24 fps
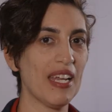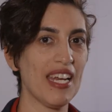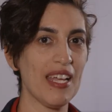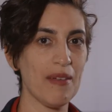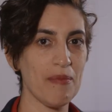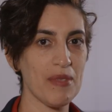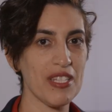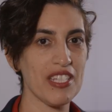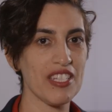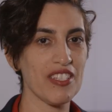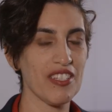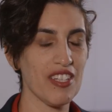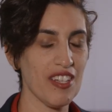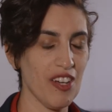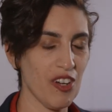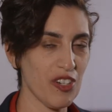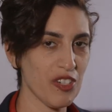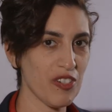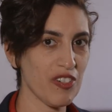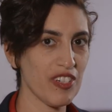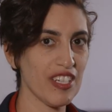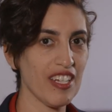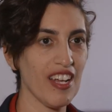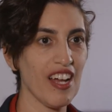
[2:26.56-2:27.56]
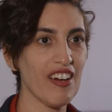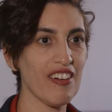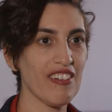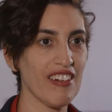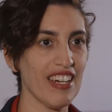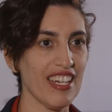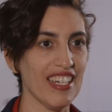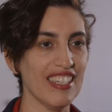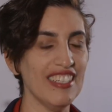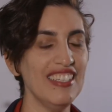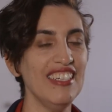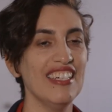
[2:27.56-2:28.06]
My name is Oshrit
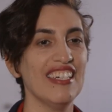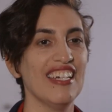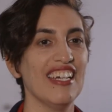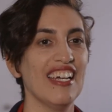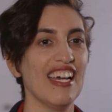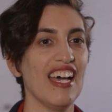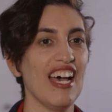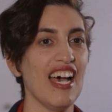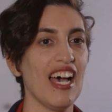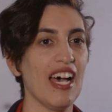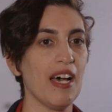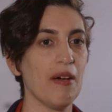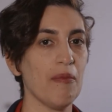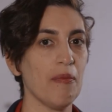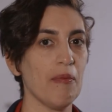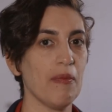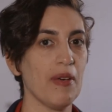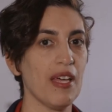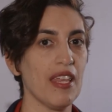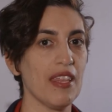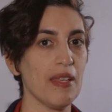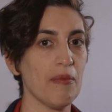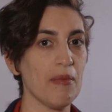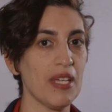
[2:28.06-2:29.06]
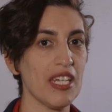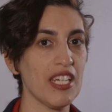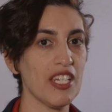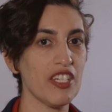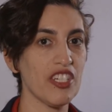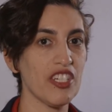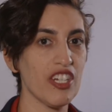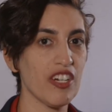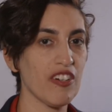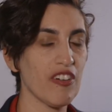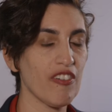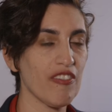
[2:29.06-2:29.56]
Harrell. I'm uh, the
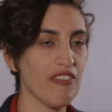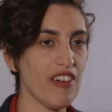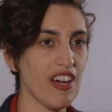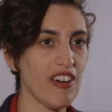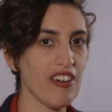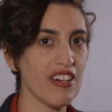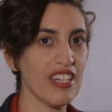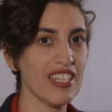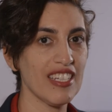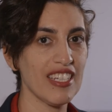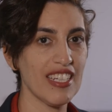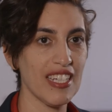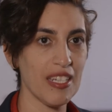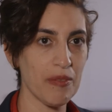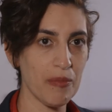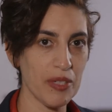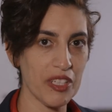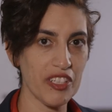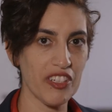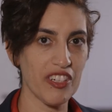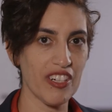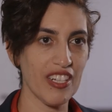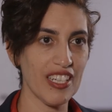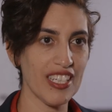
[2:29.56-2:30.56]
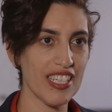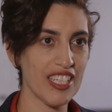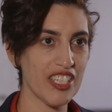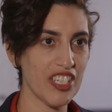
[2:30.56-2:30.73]
manager of R&D and material